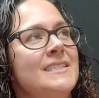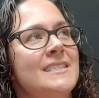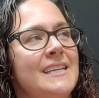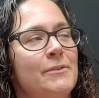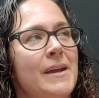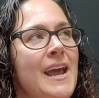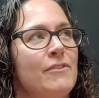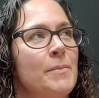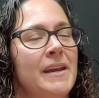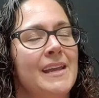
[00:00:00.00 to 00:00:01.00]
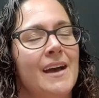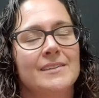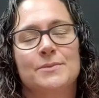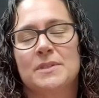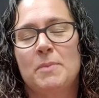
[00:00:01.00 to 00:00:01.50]
just seeing what everybody
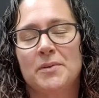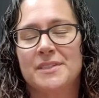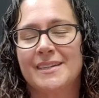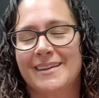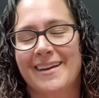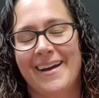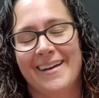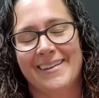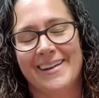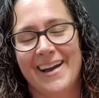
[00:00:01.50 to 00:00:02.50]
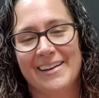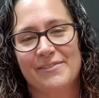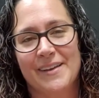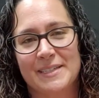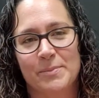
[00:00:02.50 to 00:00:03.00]
else was posting
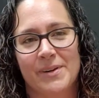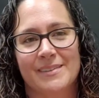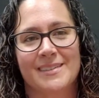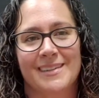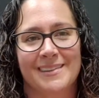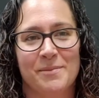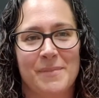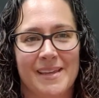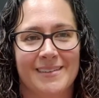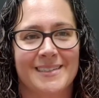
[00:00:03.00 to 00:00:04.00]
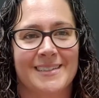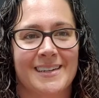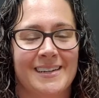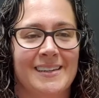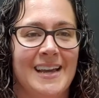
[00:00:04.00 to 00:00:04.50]
on Facebook, seeing the meals
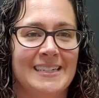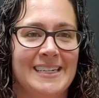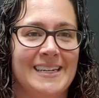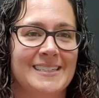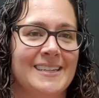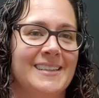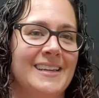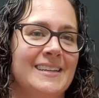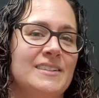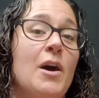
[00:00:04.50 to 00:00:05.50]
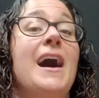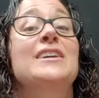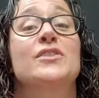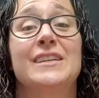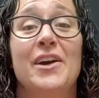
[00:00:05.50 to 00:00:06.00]
and getting the ideas, I think.
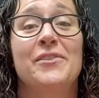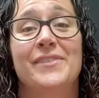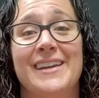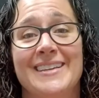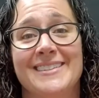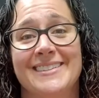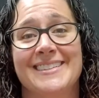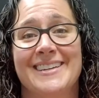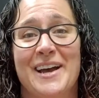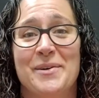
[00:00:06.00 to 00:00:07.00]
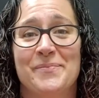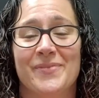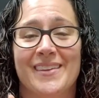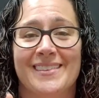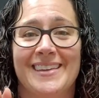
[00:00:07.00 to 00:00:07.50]
Actually, no, Vanessa's
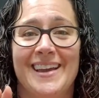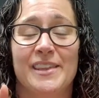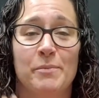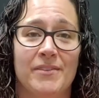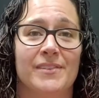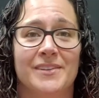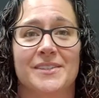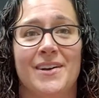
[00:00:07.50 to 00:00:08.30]
the buffalo